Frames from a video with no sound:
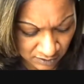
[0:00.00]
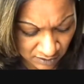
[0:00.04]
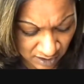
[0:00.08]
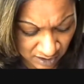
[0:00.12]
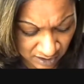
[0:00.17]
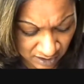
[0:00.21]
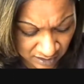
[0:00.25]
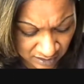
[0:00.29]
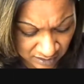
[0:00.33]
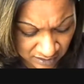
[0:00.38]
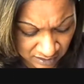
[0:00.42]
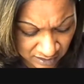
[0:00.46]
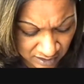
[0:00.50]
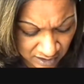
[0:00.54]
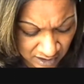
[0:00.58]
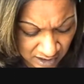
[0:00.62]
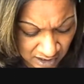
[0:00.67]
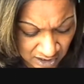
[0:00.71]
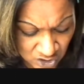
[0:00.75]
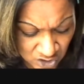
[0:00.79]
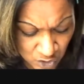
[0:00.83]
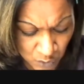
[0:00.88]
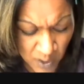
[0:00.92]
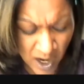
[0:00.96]
right,
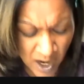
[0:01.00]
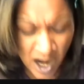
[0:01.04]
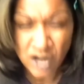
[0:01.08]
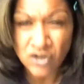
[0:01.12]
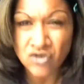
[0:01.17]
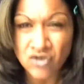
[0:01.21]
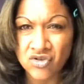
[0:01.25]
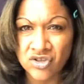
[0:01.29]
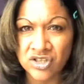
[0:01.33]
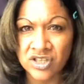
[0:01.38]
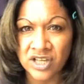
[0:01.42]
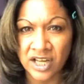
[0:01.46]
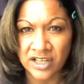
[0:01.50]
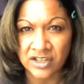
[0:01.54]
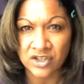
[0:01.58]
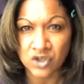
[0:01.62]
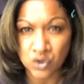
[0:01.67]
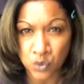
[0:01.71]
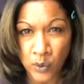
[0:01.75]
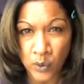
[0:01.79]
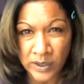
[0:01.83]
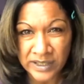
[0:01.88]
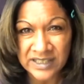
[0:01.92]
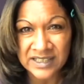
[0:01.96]
to
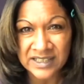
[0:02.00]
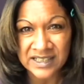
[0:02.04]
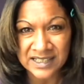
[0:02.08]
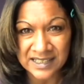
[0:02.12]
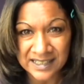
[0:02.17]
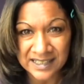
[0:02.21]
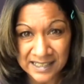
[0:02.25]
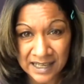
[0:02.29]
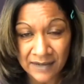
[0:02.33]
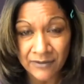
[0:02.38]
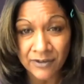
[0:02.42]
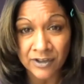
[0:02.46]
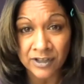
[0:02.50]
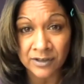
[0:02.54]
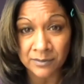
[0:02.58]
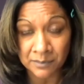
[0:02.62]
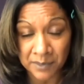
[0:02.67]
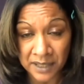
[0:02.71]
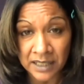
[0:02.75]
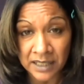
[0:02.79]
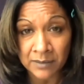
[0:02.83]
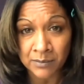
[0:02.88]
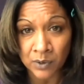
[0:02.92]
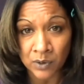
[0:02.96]

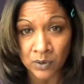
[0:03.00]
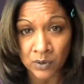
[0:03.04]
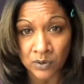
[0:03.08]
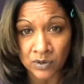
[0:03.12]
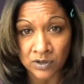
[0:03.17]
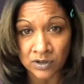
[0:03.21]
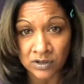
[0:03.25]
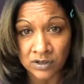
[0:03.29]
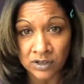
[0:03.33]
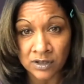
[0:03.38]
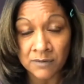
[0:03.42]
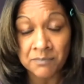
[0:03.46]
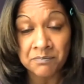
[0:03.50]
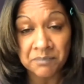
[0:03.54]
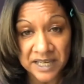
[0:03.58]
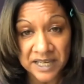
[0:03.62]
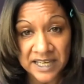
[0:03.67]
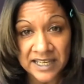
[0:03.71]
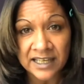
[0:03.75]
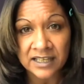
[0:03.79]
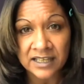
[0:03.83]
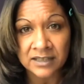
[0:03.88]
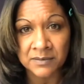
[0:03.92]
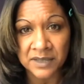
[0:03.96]
127 people
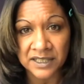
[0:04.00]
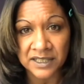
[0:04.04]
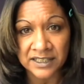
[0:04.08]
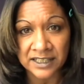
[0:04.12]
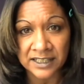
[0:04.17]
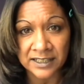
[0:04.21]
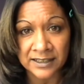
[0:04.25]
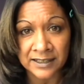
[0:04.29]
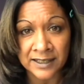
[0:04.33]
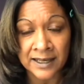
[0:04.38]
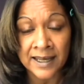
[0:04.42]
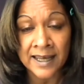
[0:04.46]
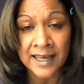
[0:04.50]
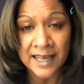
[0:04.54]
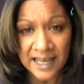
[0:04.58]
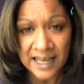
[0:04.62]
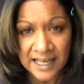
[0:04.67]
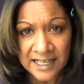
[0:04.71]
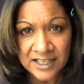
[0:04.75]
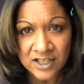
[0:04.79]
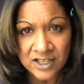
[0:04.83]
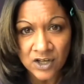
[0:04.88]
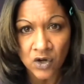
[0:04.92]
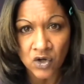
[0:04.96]
being admitted
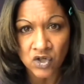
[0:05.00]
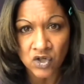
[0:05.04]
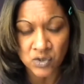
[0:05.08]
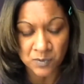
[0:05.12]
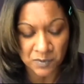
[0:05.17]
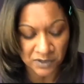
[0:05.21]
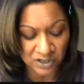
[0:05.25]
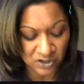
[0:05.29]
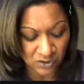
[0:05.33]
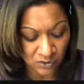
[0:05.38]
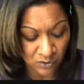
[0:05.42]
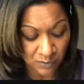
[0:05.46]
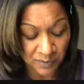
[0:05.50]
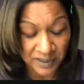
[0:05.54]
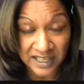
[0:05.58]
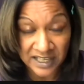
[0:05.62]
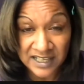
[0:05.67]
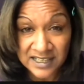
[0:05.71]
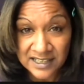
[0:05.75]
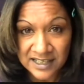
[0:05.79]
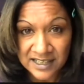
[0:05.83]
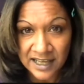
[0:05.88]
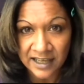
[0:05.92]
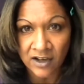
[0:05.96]
into hospital
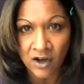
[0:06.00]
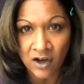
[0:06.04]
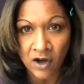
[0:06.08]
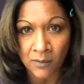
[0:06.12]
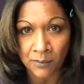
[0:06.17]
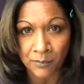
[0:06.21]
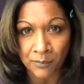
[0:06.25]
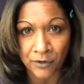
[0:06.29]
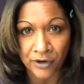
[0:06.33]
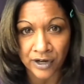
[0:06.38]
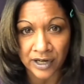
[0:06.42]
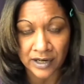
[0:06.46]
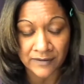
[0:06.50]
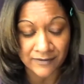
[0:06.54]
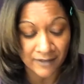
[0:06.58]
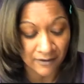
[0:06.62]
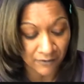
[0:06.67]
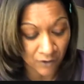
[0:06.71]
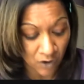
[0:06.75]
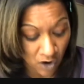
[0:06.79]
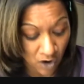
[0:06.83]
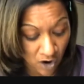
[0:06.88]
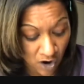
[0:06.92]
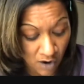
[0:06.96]
because they can't breathe.
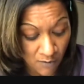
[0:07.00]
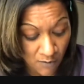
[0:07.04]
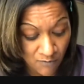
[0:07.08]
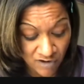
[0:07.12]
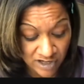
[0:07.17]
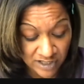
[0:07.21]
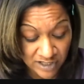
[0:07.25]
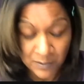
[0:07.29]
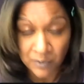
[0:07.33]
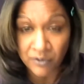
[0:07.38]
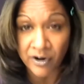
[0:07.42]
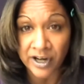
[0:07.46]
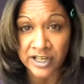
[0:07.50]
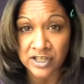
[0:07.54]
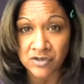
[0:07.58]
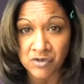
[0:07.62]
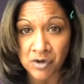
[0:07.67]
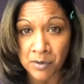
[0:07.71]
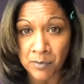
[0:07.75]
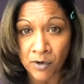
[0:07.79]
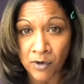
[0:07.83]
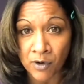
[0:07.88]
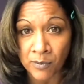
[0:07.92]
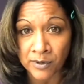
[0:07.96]
They've got heart
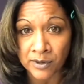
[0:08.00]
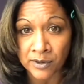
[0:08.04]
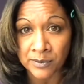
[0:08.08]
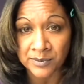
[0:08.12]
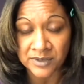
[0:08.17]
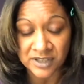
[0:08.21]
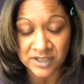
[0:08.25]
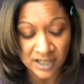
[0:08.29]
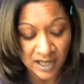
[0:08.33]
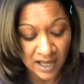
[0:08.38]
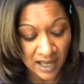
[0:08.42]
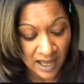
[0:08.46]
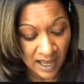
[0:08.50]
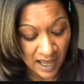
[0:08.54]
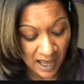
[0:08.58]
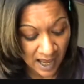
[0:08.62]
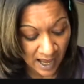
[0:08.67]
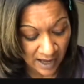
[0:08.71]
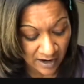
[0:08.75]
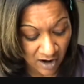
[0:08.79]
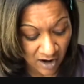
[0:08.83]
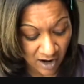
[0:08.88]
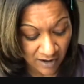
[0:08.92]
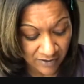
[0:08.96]
respiratory problems.
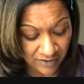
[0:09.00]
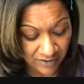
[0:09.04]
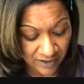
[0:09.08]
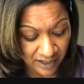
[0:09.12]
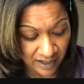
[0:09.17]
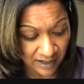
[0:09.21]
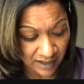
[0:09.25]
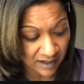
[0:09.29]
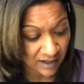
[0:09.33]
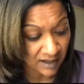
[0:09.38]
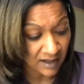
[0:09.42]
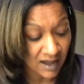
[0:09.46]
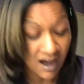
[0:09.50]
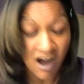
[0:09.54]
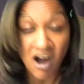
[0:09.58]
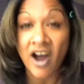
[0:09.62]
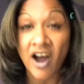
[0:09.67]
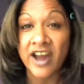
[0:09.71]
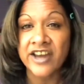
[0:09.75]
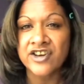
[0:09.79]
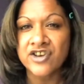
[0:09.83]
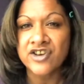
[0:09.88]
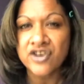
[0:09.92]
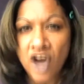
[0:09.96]
And I think,
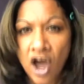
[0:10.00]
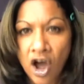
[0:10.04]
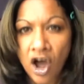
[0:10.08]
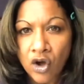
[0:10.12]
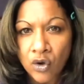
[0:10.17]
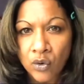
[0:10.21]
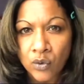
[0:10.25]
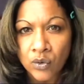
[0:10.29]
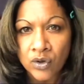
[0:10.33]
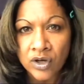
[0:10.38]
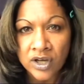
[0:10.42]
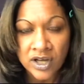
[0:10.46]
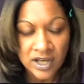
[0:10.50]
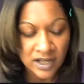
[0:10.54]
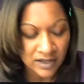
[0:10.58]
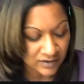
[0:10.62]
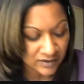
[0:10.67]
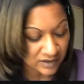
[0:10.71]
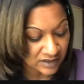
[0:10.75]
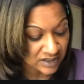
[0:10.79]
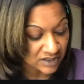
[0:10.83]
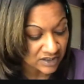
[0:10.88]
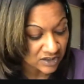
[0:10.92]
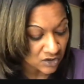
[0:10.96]
I know,
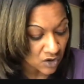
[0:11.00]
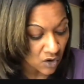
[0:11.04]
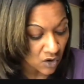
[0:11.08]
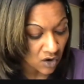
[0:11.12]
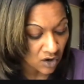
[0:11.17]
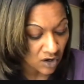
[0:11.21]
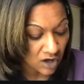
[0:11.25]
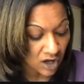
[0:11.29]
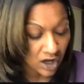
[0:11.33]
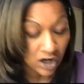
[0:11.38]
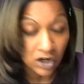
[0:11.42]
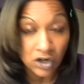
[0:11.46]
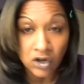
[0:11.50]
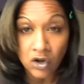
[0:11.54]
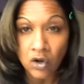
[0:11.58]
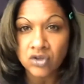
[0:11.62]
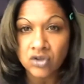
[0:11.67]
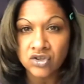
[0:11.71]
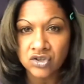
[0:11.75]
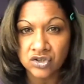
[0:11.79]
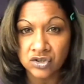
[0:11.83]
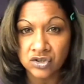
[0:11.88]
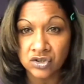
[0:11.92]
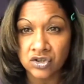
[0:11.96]
this has got a
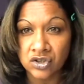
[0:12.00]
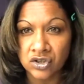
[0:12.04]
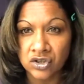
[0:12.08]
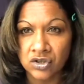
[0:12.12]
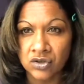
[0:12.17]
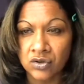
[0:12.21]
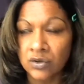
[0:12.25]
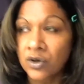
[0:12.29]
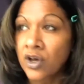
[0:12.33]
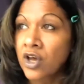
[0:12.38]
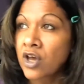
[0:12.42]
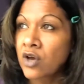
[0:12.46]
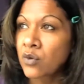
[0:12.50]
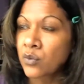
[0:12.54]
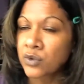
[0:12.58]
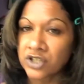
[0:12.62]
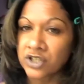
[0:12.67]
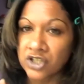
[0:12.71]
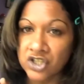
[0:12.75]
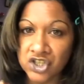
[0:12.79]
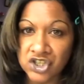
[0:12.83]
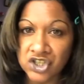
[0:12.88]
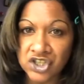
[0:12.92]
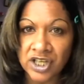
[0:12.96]
lot to do
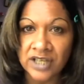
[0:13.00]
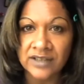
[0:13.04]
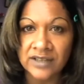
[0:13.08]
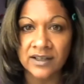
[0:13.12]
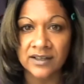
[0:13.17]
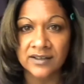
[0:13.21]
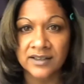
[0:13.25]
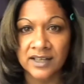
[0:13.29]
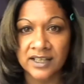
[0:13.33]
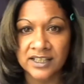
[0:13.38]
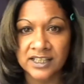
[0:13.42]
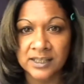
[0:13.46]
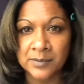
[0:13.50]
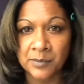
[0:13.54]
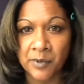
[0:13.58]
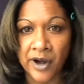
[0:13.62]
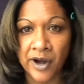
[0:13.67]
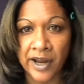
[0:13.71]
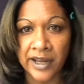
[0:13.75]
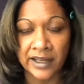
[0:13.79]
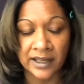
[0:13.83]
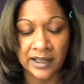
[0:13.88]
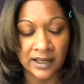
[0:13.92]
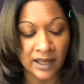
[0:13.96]
with the shit that they're
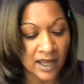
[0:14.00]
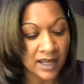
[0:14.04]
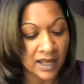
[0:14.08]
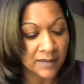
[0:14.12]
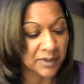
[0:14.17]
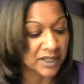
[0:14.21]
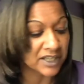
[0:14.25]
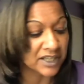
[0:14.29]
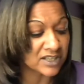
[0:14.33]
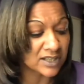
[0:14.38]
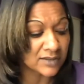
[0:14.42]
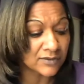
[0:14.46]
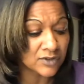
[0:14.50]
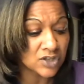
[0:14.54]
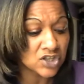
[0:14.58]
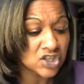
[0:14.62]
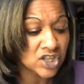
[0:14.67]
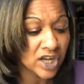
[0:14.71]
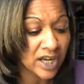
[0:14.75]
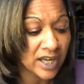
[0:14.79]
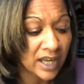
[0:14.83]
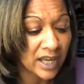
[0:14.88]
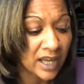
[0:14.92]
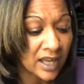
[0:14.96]
spraying. Because if you
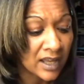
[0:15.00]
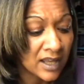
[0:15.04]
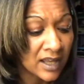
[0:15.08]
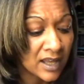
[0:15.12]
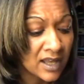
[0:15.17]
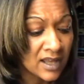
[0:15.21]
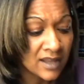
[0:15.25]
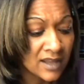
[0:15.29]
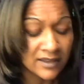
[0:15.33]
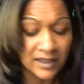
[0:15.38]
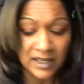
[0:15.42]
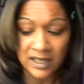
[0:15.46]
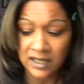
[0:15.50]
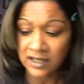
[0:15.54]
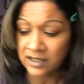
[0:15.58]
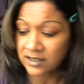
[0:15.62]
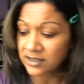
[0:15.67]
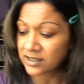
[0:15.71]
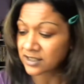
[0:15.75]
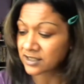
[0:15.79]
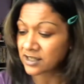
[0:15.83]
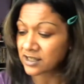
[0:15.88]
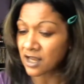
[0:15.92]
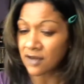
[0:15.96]
check it, the
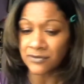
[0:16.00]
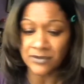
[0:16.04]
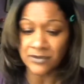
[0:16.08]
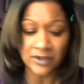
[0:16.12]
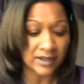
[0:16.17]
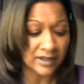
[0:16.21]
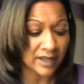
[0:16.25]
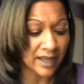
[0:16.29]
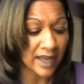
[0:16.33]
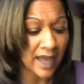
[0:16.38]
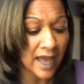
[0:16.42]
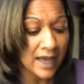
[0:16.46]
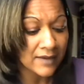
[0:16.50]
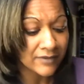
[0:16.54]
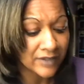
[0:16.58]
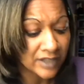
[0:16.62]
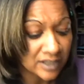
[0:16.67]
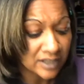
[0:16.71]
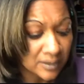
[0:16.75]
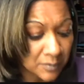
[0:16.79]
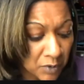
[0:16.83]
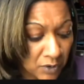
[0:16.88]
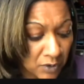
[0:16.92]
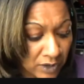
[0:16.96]
stuff that they're
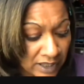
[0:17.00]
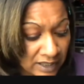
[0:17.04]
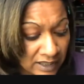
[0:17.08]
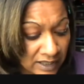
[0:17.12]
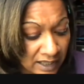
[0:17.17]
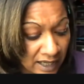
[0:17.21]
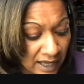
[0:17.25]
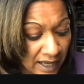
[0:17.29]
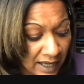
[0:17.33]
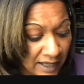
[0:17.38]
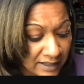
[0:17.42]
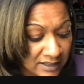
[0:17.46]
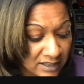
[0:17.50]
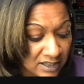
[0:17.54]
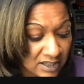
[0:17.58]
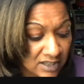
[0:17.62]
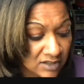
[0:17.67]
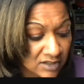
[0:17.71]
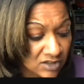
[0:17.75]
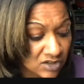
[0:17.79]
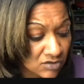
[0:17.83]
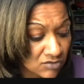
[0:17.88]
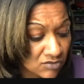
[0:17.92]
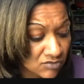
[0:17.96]
having to put in the air
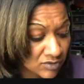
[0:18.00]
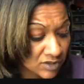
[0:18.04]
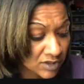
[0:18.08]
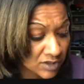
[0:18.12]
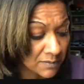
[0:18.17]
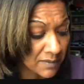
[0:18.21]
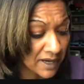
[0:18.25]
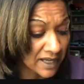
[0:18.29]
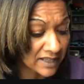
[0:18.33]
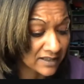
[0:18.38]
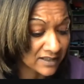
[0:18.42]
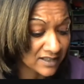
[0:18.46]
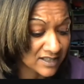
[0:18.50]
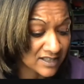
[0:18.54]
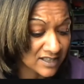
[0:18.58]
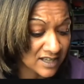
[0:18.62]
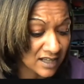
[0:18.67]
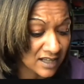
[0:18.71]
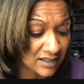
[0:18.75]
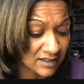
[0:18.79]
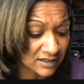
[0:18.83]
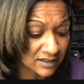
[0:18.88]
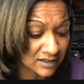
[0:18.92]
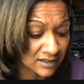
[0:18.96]
to make the
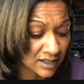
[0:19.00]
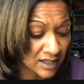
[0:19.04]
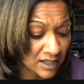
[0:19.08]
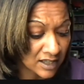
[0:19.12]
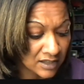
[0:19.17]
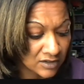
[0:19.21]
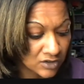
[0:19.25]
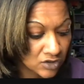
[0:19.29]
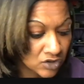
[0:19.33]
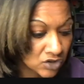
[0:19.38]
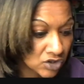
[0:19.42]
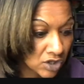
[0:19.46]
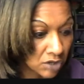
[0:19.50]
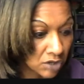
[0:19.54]
sun, the